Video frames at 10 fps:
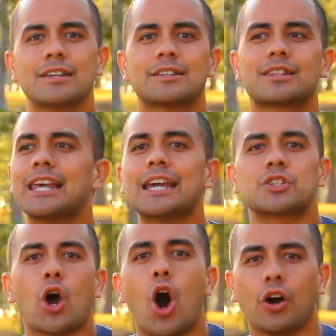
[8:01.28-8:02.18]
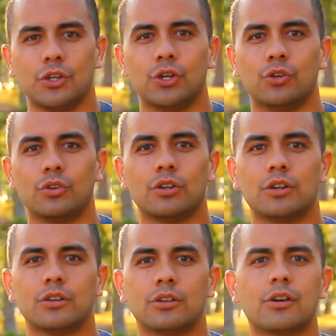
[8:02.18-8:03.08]
things on you,
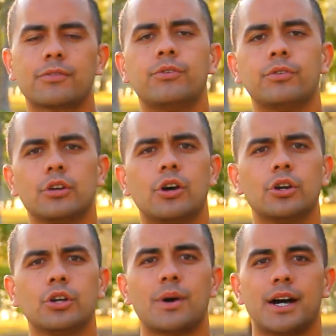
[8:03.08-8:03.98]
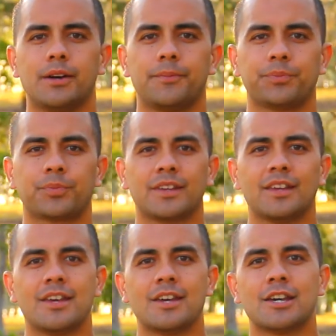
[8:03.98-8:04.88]
not who you are.
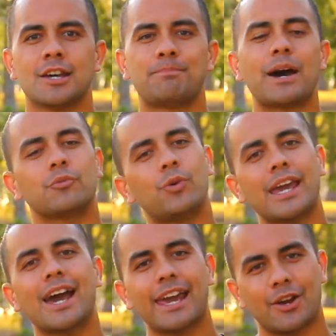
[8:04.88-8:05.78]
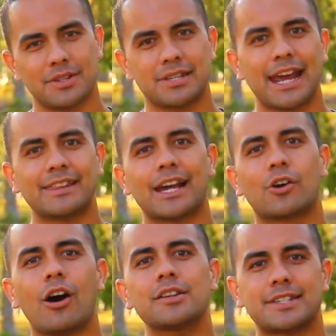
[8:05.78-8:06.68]
But we are hearing today that
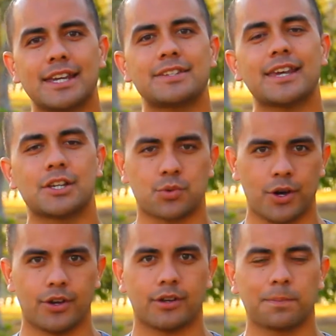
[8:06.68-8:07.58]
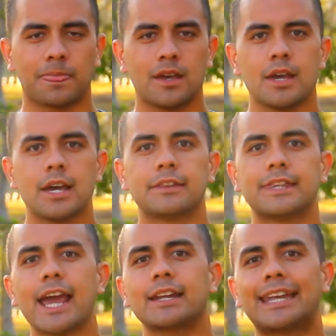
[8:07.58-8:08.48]
God says in his word,
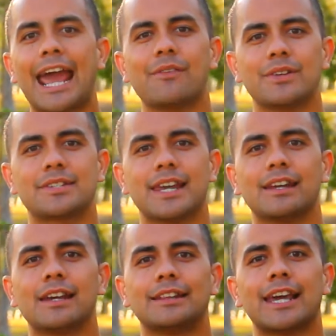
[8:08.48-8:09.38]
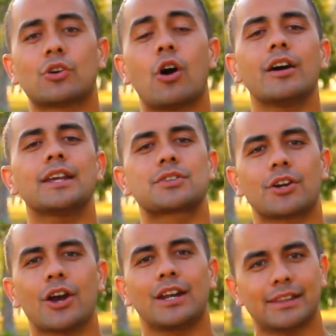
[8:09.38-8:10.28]
that David said that God is
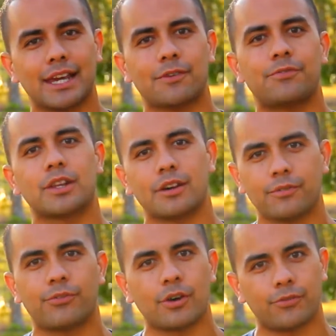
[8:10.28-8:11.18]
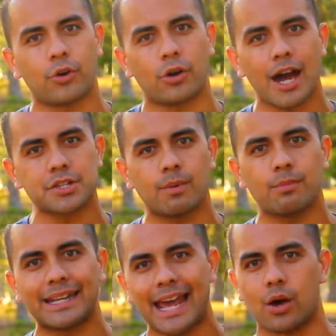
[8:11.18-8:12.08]
not only there for us when
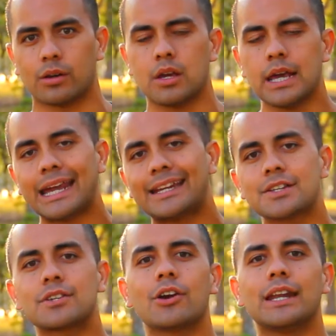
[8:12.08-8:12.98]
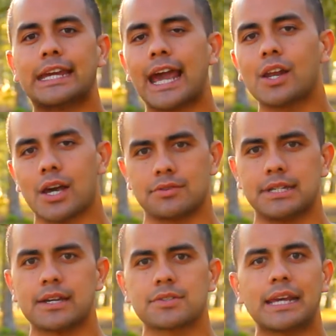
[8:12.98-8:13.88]
we're down. He doesn't only count our
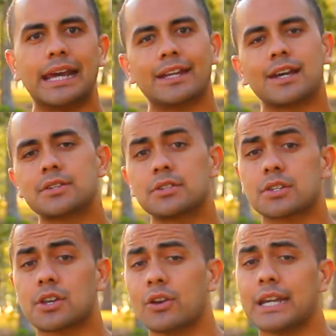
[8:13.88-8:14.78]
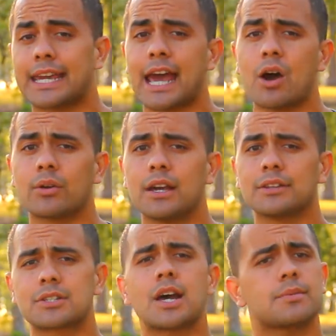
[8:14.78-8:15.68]
tears. He doesn't just only count
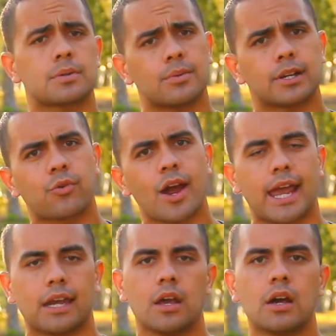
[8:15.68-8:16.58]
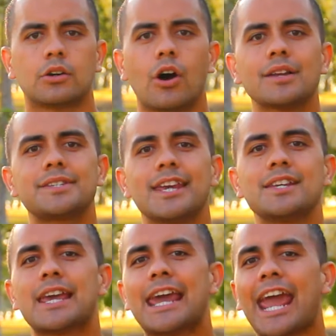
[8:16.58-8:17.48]
the times when we're crying. God
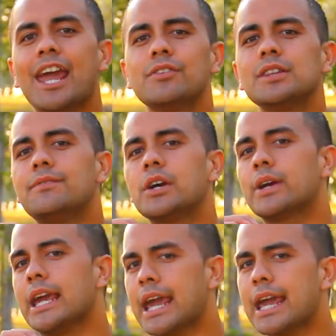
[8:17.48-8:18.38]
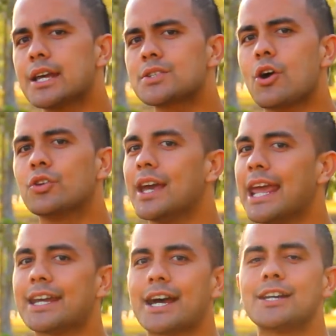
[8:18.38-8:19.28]
says even the very hairs on your
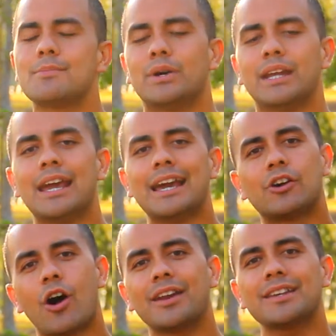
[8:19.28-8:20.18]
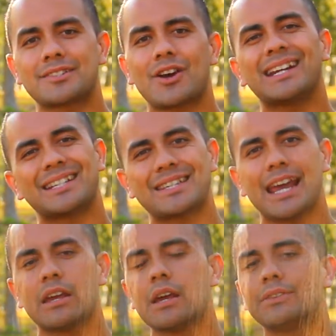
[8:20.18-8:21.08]
head are numbered. God is trying to
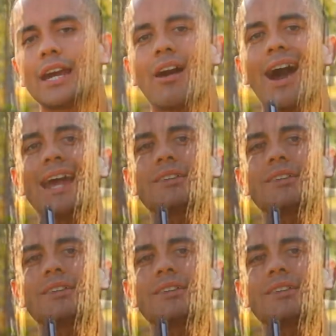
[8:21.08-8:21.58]
say that I